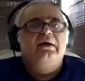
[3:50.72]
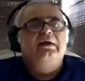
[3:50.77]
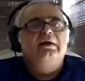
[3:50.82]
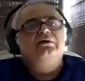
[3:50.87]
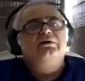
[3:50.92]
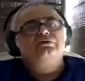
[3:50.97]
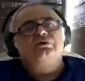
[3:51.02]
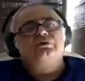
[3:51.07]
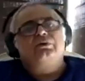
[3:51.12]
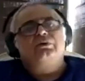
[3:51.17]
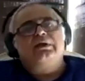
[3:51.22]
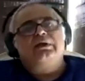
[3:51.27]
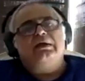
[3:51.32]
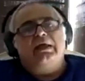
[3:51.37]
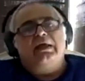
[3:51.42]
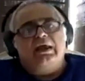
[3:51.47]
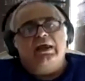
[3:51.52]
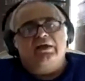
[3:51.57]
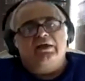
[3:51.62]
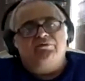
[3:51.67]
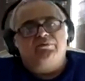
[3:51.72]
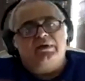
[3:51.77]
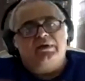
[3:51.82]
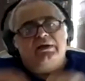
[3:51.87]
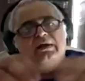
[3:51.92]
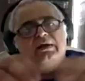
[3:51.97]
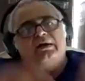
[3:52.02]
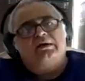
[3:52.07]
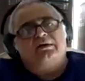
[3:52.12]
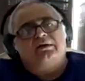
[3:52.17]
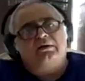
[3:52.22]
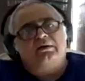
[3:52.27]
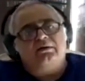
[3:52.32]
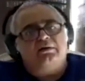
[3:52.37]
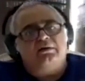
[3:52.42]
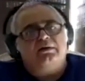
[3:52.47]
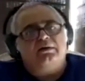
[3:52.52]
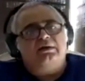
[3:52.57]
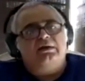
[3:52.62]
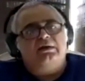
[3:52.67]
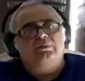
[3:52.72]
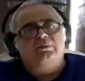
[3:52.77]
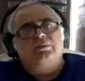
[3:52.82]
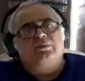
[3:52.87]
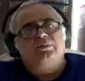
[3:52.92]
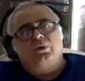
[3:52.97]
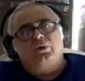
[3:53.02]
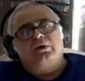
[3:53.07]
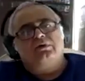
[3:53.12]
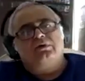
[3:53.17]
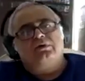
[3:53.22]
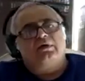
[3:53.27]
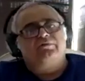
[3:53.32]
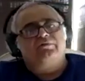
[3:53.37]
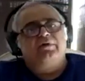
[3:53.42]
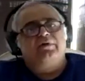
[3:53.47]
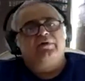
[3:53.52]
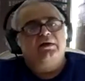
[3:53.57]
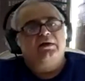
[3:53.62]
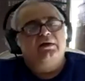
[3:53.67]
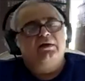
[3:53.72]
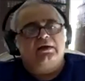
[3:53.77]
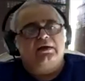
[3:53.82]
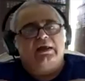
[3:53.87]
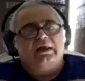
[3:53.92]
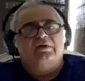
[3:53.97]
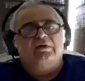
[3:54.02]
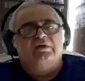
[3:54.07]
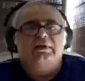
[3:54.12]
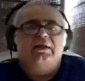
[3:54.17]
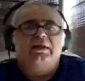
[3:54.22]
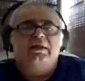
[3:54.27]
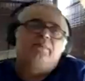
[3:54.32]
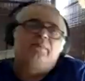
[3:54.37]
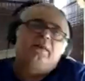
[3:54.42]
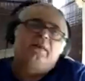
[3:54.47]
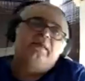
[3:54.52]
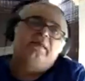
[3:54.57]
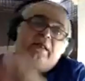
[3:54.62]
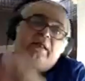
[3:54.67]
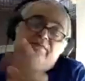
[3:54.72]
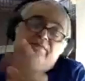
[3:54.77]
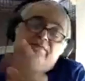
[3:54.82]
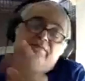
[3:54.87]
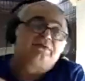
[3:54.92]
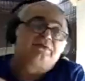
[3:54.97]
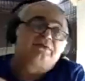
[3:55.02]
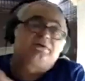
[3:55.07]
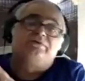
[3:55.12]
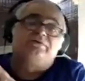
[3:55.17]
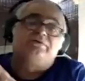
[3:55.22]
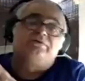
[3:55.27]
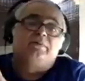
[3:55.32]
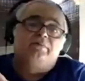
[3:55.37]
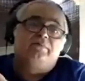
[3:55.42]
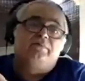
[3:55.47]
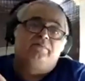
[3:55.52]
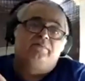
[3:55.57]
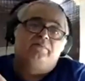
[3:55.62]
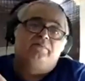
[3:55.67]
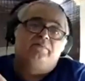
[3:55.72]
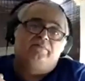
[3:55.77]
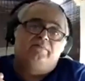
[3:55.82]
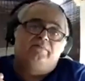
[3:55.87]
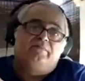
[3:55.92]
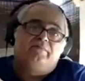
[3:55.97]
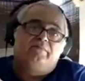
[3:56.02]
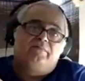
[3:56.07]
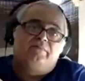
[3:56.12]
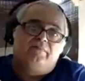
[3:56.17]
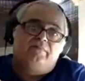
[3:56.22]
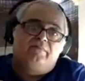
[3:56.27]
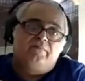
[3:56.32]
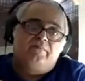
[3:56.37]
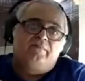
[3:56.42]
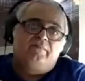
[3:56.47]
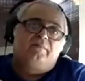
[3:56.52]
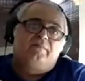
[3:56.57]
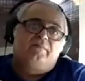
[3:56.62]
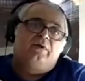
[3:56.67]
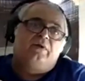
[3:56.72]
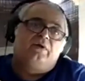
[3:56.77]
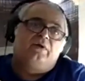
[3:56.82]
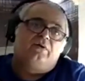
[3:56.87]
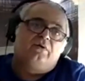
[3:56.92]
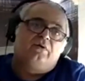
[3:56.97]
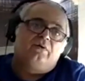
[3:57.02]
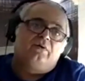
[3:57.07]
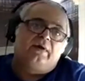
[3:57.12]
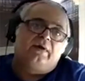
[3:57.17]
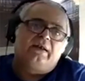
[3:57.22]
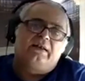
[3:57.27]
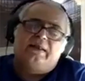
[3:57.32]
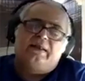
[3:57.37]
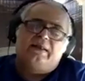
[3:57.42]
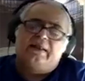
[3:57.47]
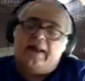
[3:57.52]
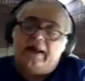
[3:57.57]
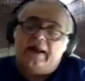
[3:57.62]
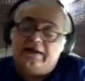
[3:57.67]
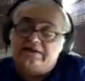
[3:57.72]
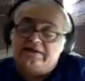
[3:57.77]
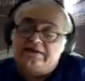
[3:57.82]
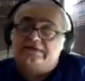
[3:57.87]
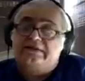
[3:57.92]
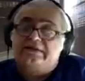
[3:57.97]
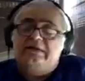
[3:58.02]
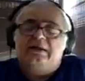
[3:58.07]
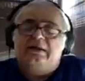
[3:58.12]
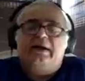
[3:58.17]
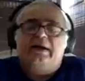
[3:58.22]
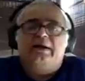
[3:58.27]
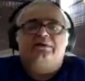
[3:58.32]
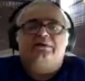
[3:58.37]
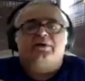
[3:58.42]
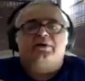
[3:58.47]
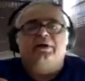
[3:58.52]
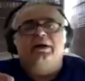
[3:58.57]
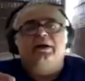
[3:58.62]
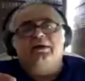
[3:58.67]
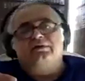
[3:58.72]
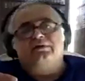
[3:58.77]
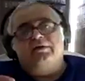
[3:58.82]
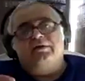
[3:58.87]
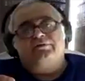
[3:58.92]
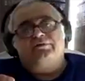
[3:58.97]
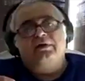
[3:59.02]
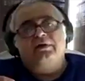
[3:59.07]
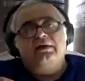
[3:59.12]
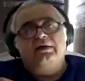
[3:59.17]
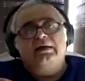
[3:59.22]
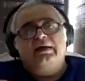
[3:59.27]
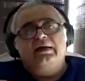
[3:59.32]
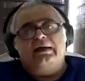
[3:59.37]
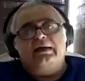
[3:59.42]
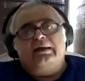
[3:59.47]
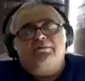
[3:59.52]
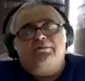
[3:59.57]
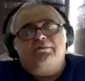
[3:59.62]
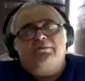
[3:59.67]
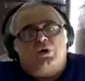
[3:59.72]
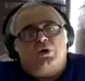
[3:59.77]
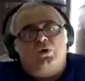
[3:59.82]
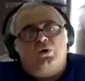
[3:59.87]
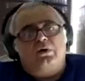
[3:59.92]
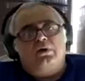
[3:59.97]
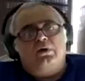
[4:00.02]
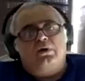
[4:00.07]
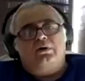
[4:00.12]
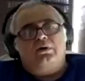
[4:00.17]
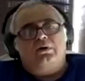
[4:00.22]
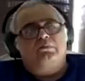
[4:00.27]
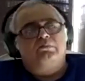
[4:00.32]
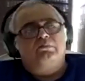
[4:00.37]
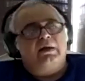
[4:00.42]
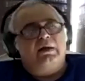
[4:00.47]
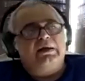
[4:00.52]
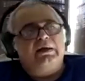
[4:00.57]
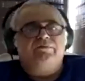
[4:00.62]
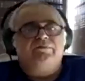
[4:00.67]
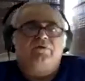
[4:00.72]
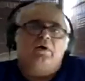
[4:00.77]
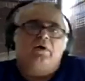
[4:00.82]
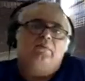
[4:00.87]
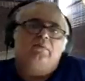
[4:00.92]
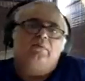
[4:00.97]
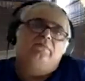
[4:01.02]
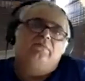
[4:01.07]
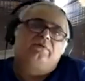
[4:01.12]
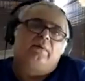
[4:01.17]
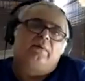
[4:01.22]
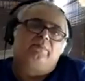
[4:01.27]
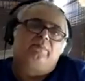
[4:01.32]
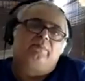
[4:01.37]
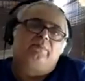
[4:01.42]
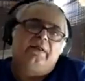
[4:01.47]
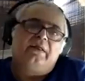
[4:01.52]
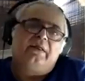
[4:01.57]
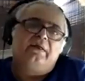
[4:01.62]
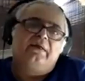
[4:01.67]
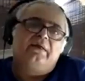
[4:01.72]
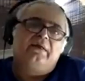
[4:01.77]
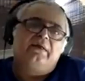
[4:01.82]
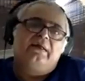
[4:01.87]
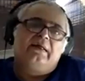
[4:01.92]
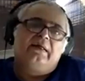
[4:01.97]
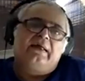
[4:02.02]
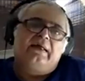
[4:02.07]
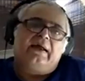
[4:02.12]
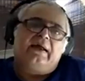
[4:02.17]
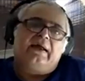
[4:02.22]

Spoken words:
So he gave me that. He broke his FD, gave me that money, and I finished the film. You know, and then I had 3 days left. And I borrowed money from somebody at